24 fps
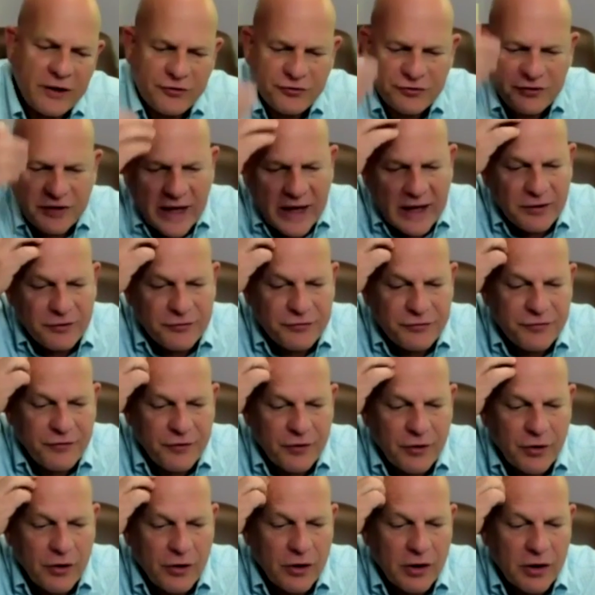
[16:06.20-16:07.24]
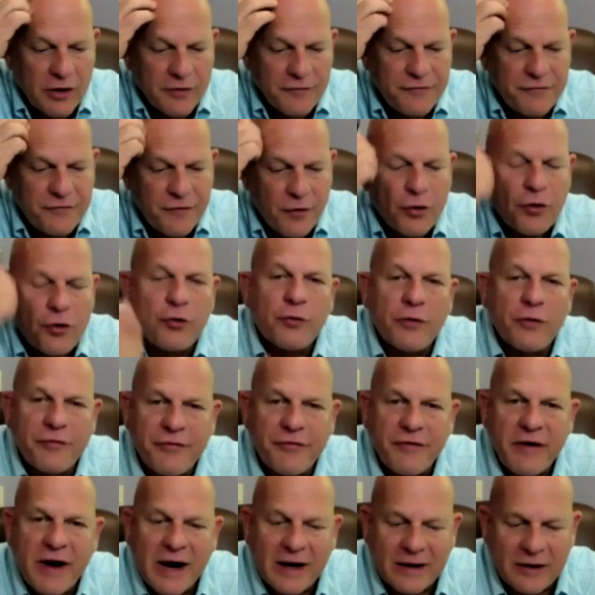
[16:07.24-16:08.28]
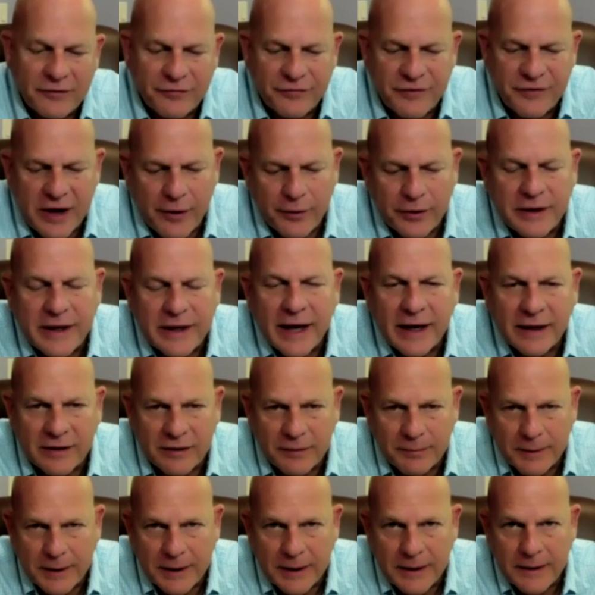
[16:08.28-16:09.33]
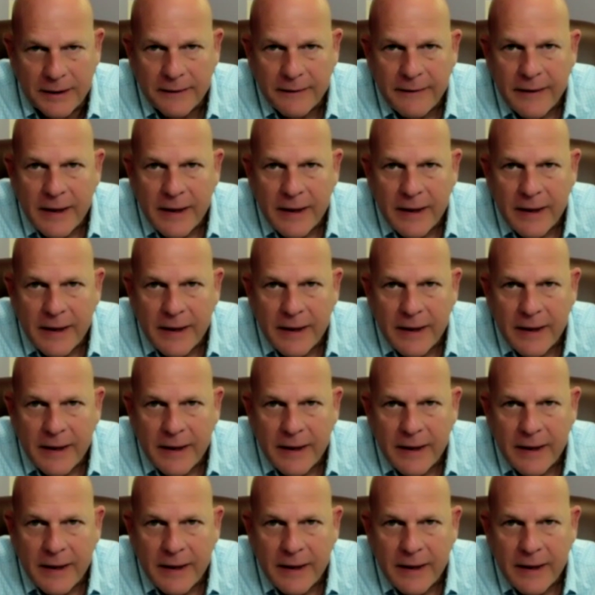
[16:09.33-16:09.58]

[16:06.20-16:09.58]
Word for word: stands for photorefractive keratectomy.